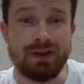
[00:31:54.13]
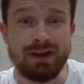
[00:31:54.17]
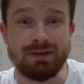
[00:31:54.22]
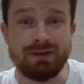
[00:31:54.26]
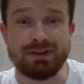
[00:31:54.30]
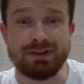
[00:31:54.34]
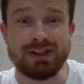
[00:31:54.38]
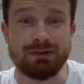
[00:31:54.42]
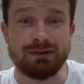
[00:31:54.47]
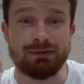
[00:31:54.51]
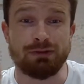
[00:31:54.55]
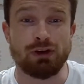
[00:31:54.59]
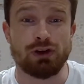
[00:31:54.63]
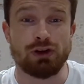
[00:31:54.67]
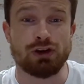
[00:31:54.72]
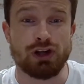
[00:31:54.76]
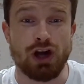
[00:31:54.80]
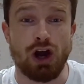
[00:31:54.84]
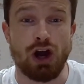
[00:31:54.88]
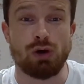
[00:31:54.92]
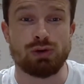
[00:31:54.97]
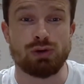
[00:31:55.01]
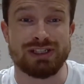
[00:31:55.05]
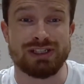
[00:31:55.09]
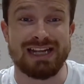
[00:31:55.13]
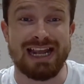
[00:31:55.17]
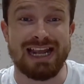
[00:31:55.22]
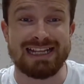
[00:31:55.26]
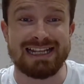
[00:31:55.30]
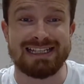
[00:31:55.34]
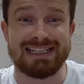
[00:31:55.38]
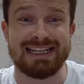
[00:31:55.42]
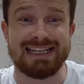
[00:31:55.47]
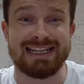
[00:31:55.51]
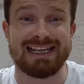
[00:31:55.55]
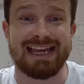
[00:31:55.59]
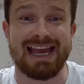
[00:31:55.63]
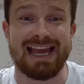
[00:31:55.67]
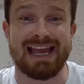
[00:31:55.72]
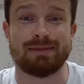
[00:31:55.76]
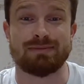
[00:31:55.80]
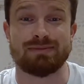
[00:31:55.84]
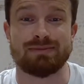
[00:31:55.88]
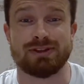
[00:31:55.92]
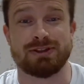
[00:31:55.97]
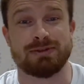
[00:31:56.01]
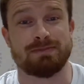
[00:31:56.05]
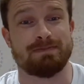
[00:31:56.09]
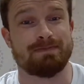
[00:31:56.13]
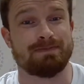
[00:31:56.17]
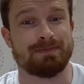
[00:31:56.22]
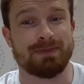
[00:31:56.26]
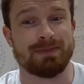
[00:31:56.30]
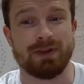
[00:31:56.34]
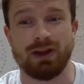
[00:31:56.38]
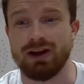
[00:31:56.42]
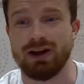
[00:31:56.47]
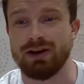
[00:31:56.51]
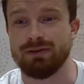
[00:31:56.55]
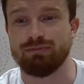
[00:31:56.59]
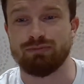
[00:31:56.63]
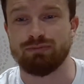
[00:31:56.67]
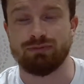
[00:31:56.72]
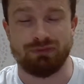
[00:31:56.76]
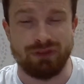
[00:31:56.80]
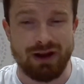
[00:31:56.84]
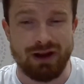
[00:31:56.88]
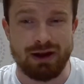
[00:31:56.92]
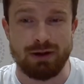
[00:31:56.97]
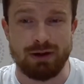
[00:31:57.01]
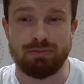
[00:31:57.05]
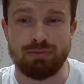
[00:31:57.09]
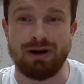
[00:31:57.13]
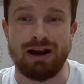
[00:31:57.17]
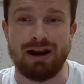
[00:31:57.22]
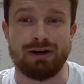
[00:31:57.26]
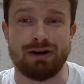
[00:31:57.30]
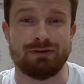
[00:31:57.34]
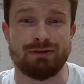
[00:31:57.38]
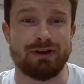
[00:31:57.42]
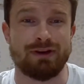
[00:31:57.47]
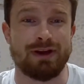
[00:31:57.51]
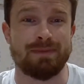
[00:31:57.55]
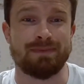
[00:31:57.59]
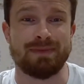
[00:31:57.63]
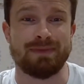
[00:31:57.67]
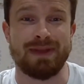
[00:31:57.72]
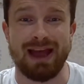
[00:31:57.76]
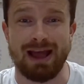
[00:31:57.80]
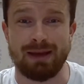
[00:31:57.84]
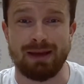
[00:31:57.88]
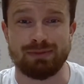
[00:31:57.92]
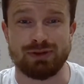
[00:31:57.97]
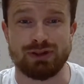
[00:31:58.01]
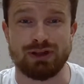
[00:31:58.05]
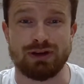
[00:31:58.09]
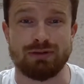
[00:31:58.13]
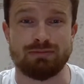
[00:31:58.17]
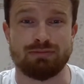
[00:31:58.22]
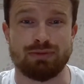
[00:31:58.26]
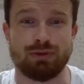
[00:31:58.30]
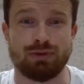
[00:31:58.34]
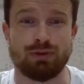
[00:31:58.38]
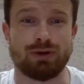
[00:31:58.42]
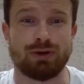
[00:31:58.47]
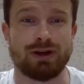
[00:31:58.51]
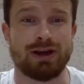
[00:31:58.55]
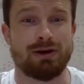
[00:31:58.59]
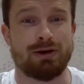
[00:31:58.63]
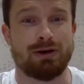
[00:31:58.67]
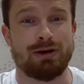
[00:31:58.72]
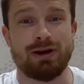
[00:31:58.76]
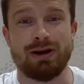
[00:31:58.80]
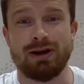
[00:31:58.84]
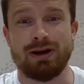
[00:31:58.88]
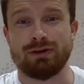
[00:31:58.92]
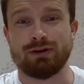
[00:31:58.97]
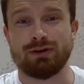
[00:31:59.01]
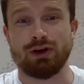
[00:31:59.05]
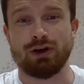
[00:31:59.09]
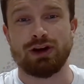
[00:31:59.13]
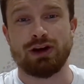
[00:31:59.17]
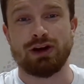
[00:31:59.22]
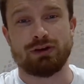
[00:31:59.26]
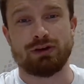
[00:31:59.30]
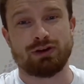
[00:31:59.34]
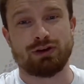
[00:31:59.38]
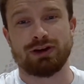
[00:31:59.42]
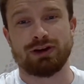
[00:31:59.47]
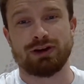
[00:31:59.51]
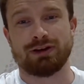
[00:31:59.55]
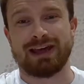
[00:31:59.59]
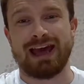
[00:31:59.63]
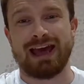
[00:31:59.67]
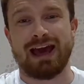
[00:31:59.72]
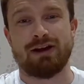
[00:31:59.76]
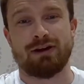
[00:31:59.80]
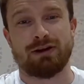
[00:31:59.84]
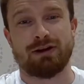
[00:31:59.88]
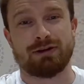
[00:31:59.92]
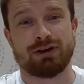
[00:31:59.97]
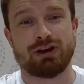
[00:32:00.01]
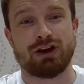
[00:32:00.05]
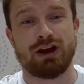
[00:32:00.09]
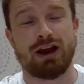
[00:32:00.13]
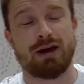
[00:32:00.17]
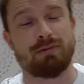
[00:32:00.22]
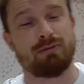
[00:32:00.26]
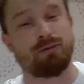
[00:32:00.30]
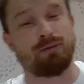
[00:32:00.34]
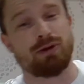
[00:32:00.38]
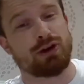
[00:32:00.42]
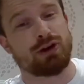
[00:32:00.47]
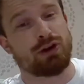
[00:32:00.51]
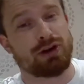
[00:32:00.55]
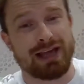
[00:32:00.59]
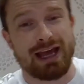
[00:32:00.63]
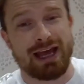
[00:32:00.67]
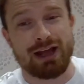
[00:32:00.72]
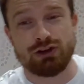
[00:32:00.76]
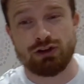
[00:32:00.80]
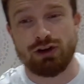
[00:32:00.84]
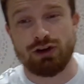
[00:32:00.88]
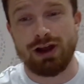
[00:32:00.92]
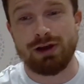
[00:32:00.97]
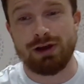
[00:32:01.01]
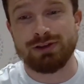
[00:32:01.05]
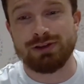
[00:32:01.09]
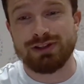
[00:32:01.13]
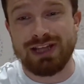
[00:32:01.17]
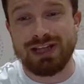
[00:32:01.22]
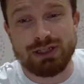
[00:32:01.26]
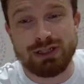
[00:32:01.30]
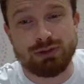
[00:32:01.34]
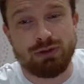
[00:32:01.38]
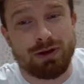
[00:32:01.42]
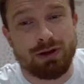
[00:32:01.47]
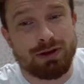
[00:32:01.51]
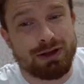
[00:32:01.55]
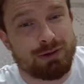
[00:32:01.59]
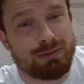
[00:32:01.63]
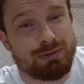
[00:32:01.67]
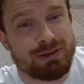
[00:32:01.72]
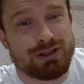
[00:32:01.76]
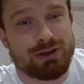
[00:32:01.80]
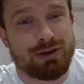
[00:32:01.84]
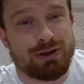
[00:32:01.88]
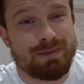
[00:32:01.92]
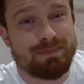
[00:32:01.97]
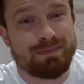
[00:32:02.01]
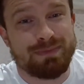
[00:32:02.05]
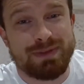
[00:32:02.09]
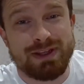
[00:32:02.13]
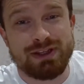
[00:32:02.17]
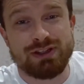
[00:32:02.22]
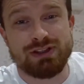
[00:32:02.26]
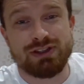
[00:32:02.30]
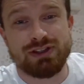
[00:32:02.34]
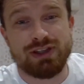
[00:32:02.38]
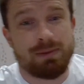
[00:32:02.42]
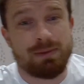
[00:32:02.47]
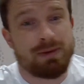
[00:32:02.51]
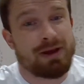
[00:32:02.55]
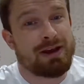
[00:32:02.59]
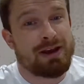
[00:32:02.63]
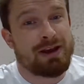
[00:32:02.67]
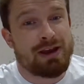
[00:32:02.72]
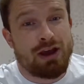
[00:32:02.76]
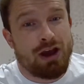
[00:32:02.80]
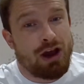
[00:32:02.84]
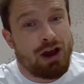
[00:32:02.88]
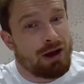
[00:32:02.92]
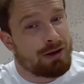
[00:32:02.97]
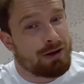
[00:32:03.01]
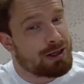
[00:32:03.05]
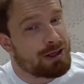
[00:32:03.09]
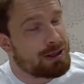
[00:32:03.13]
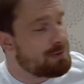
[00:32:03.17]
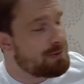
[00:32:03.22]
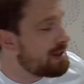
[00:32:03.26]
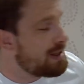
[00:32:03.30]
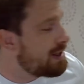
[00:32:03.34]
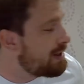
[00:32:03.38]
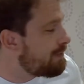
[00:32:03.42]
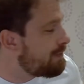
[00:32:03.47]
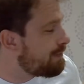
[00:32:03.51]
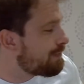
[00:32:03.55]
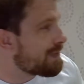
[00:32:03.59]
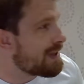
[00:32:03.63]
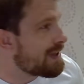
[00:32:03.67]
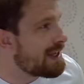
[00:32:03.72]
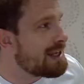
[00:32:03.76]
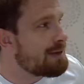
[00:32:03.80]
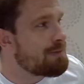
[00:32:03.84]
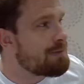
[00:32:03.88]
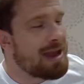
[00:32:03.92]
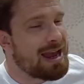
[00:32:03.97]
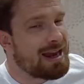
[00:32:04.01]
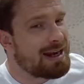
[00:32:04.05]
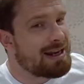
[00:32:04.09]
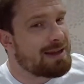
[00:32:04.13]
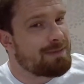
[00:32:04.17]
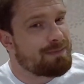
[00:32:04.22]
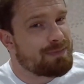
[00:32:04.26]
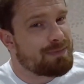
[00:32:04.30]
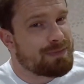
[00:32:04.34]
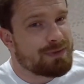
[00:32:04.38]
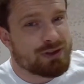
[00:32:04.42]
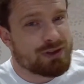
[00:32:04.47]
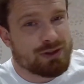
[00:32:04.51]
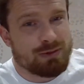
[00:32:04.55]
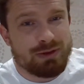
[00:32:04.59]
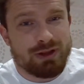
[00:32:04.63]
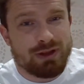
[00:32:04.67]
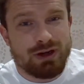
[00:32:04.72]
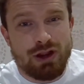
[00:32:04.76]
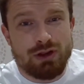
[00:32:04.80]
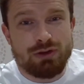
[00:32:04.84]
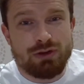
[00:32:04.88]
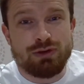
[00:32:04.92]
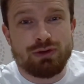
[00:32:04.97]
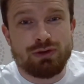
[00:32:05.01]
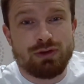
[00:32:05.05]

54 goals in 18 games. Very proud of her. Absolute baller. Got to get her a club. We've got to get her trials. That's what I'm going to be doing this summer. I'm going to be emailing some of the